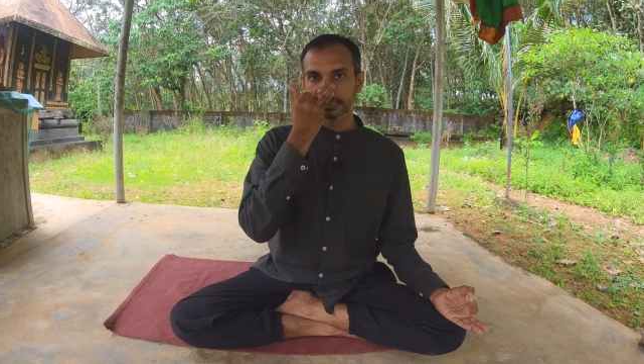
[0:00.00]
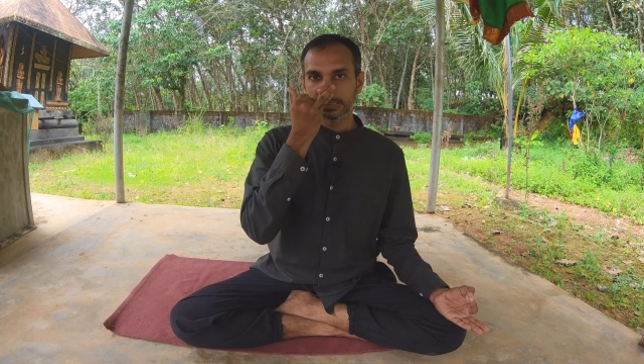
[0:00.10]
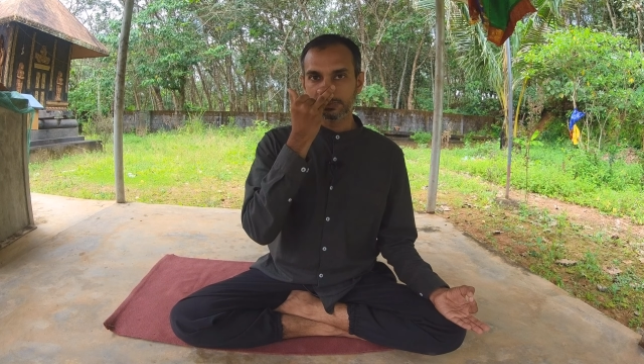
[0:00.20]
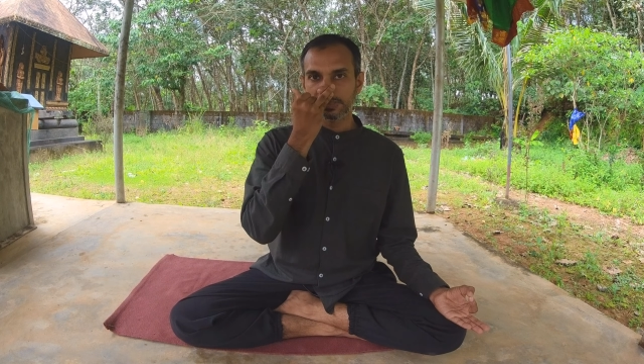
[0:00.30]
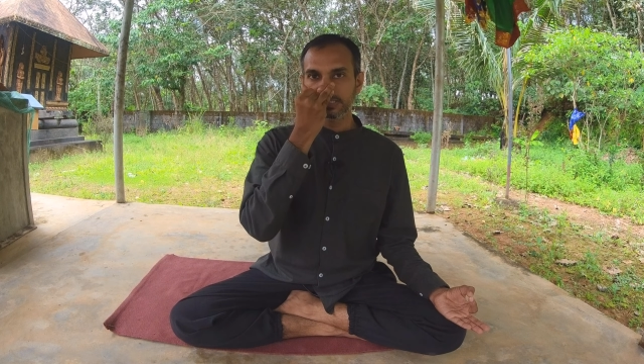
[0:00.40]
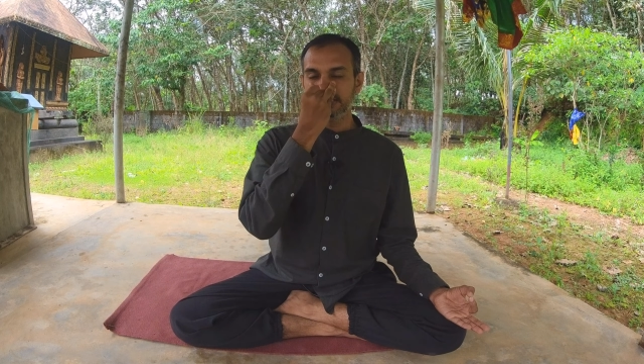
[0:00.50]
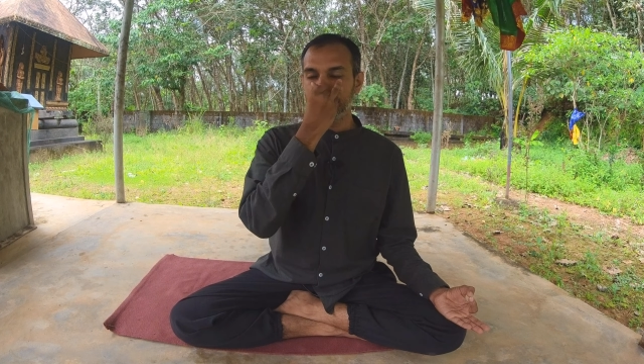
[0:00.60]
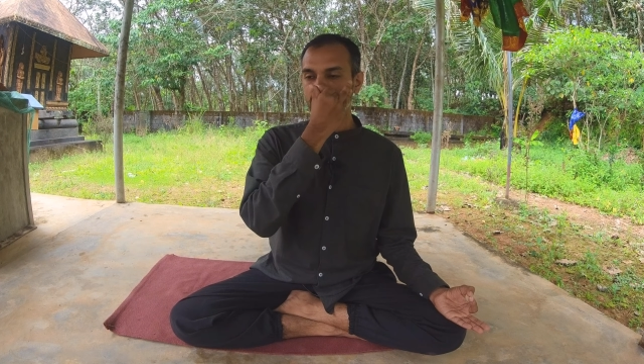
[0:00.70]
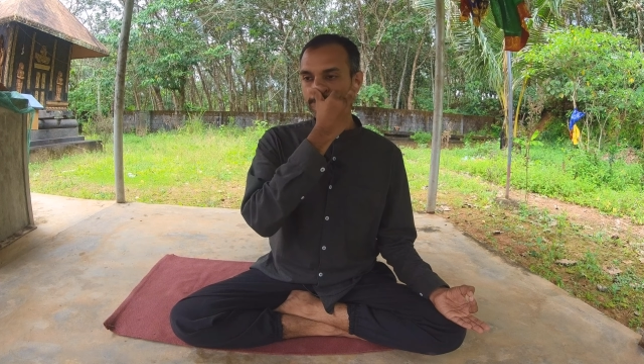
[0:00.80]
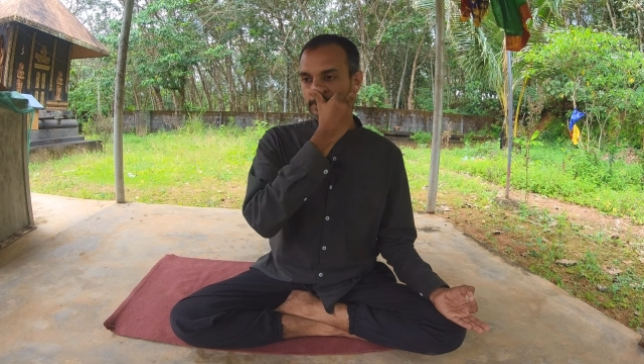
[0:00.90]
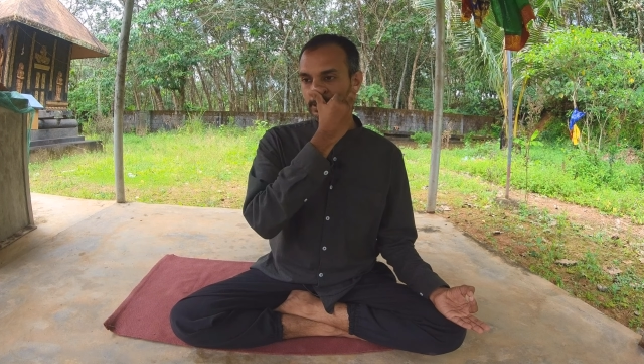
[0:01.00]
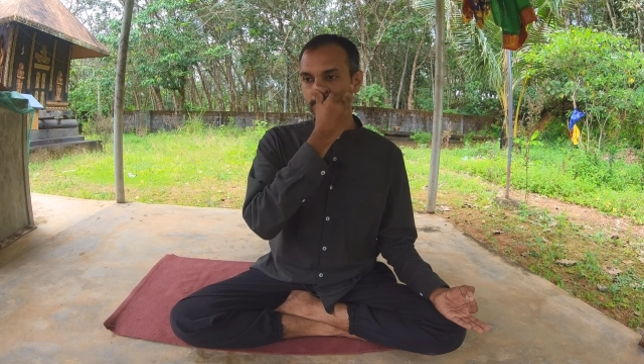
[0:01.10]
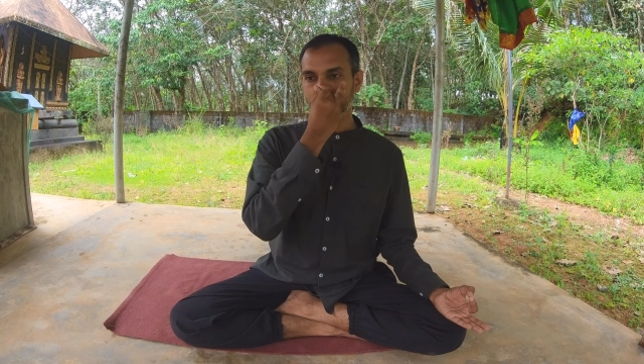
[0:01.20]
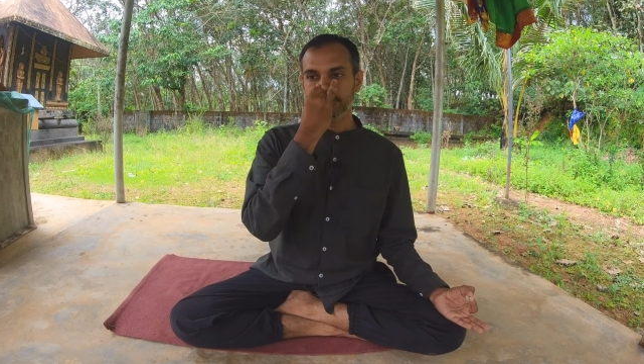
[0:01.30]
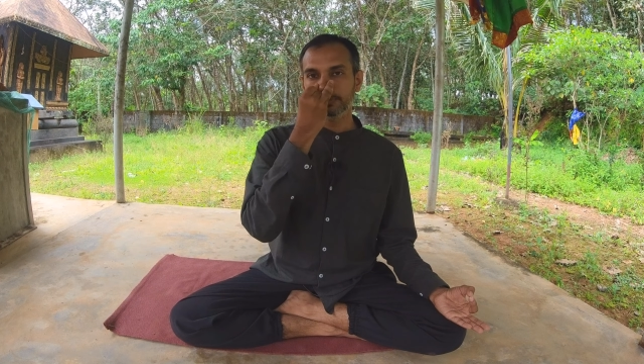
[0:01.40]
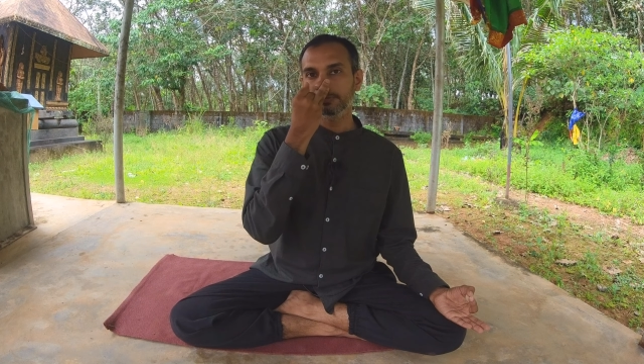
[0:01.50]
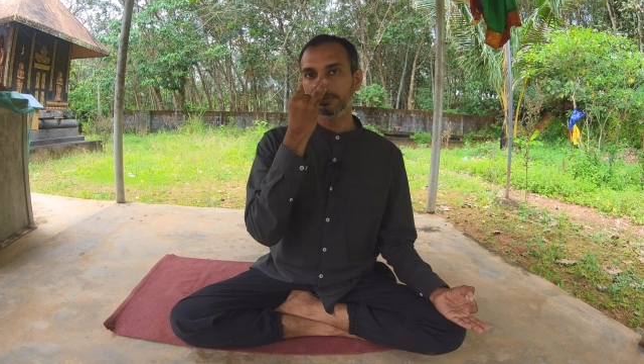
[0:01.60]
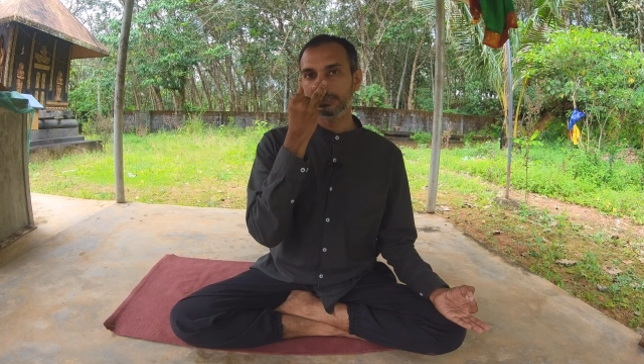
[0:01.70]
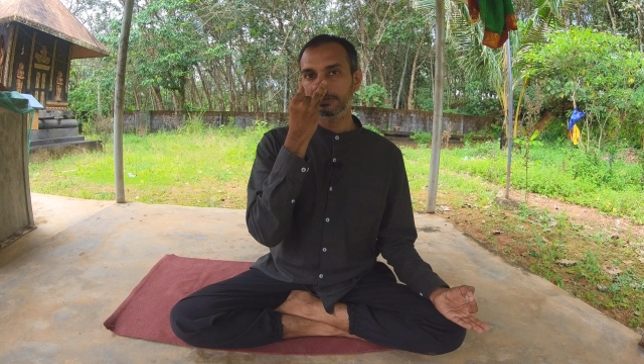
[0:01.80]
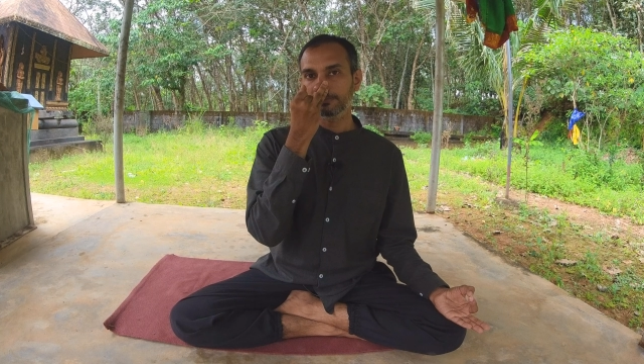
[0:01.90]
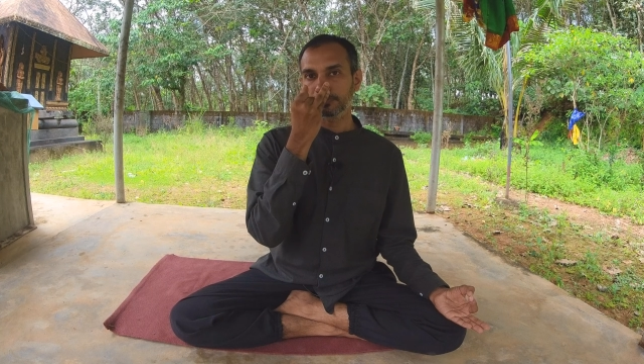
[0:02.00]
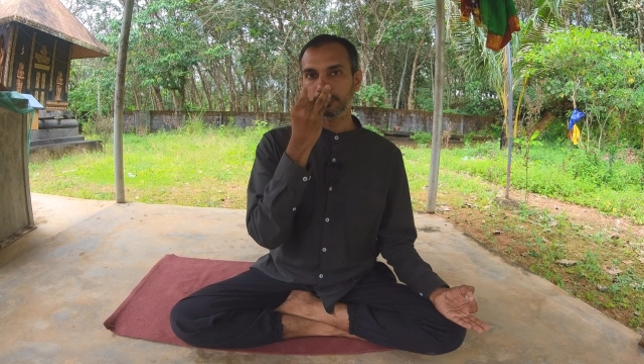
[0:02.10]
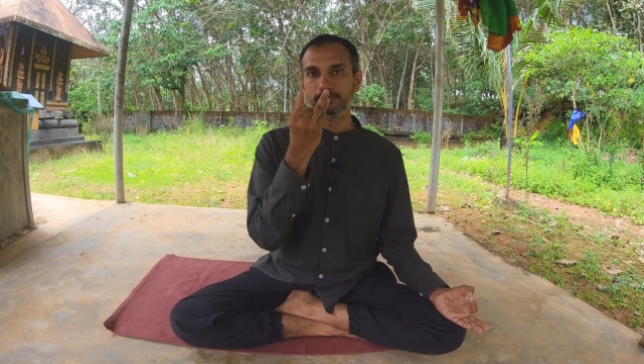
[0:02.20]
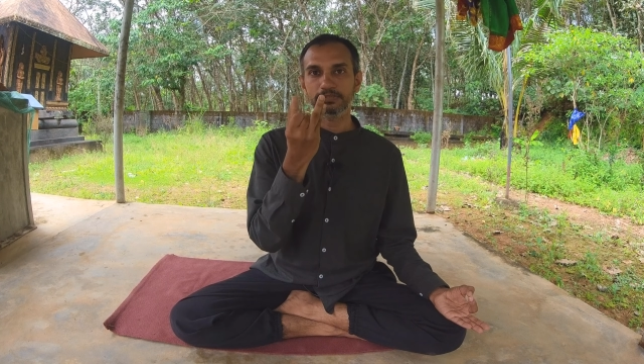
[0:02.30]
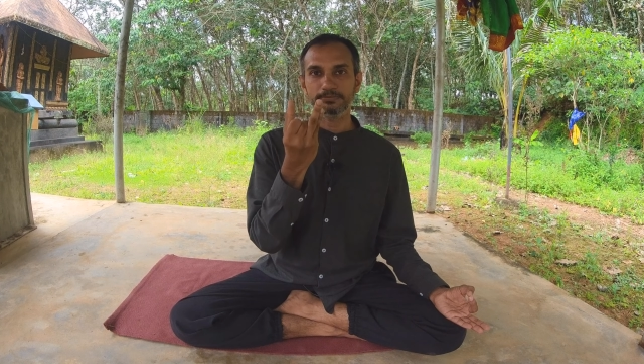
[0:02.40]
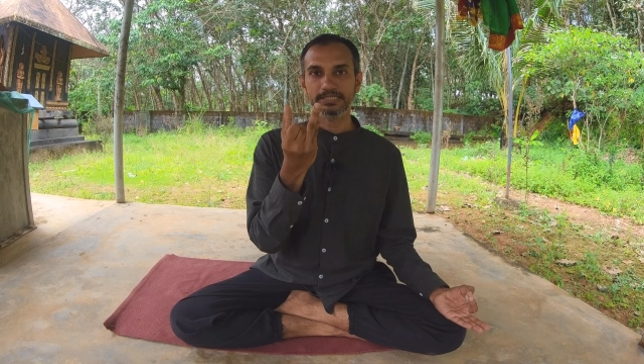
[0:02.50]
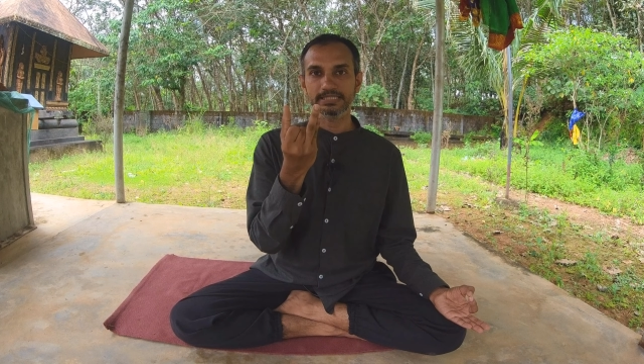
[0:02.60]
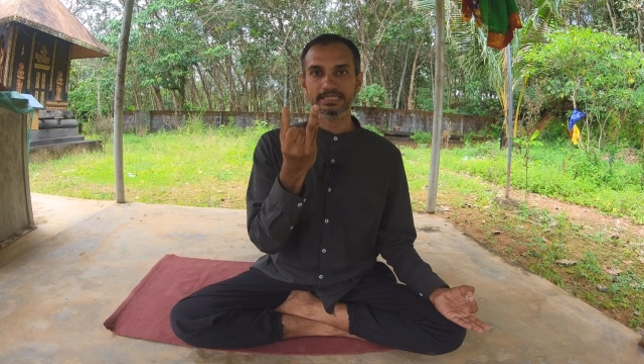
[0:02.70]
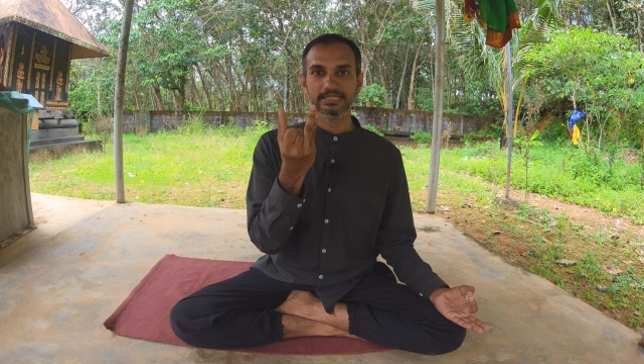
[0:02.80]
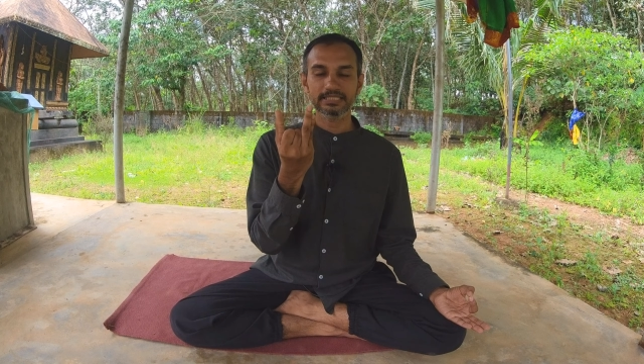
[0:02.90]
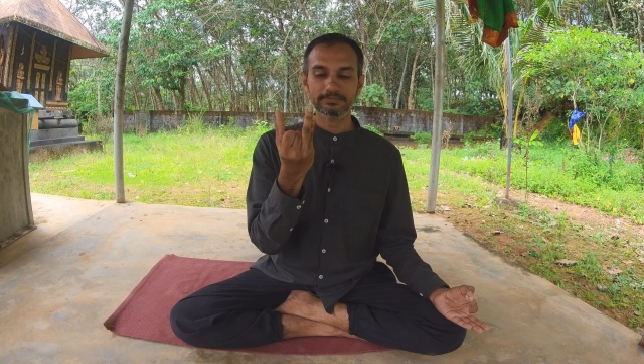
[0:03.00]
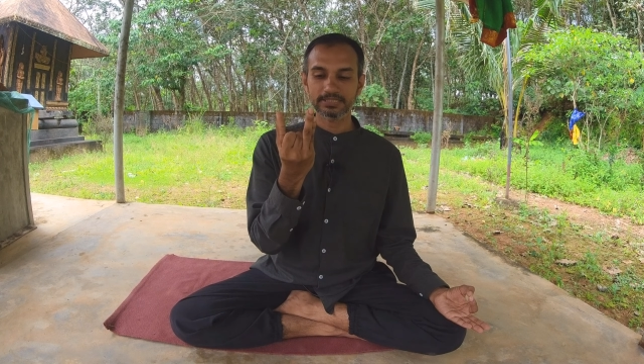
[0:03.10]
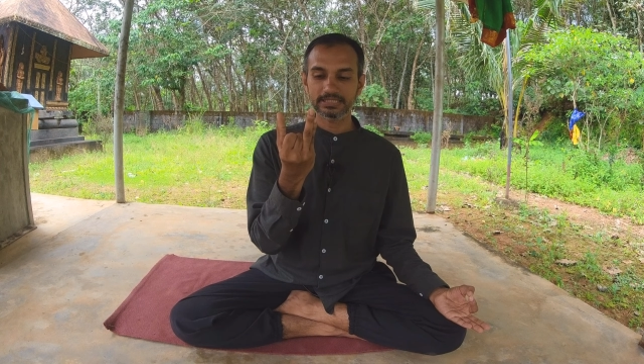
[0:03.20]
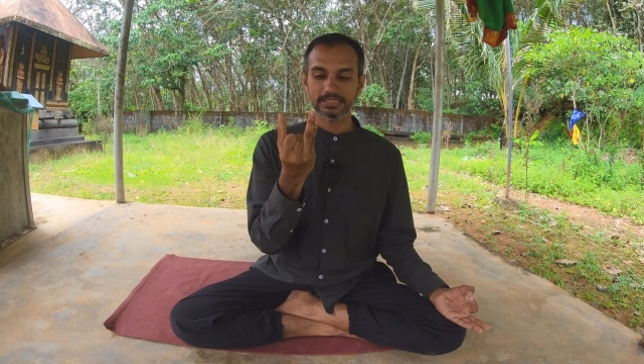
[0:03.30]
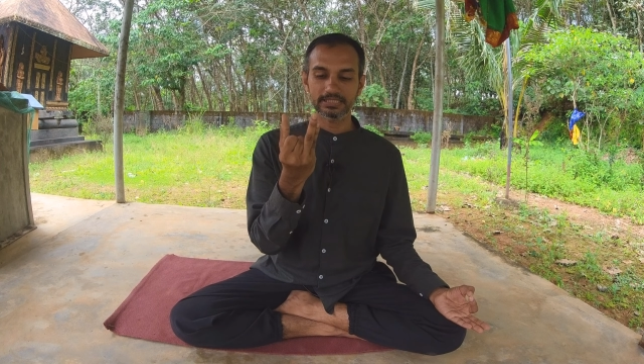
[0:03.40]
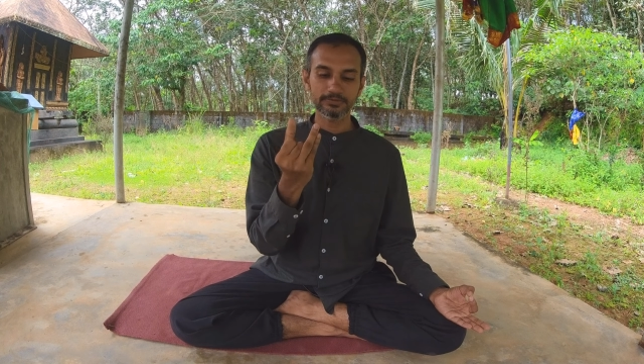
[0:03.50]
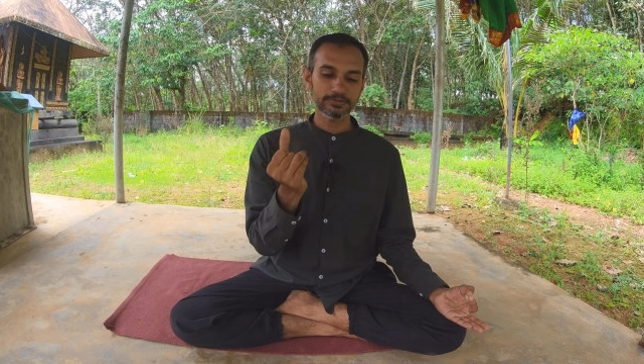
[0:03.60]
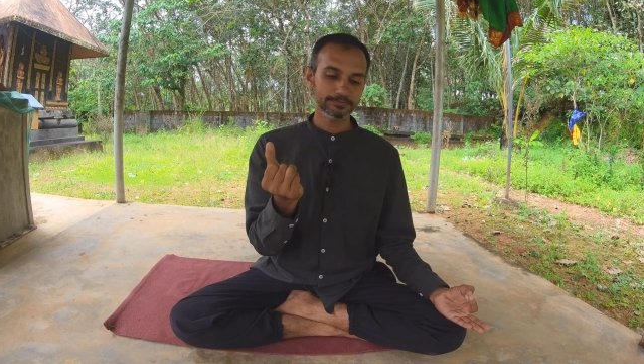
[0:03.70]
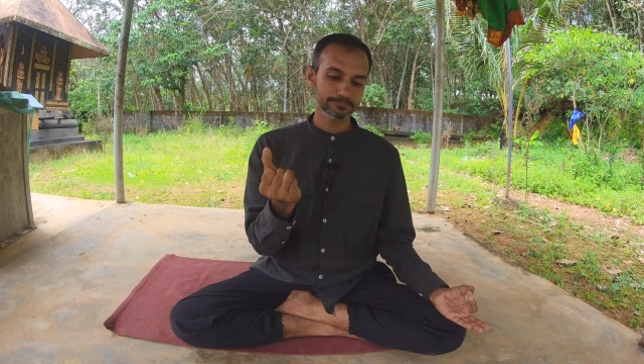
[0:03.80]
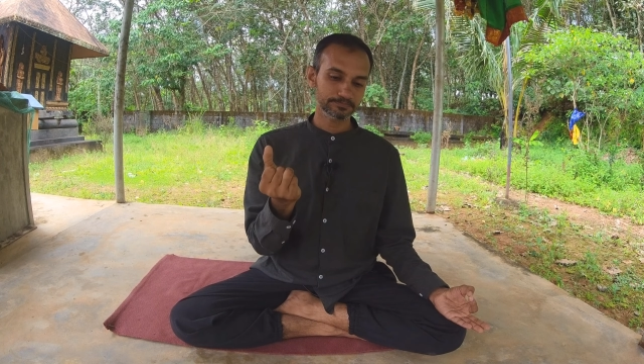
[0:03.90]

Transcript: switch, then we come into the proper breathing in and breathing out.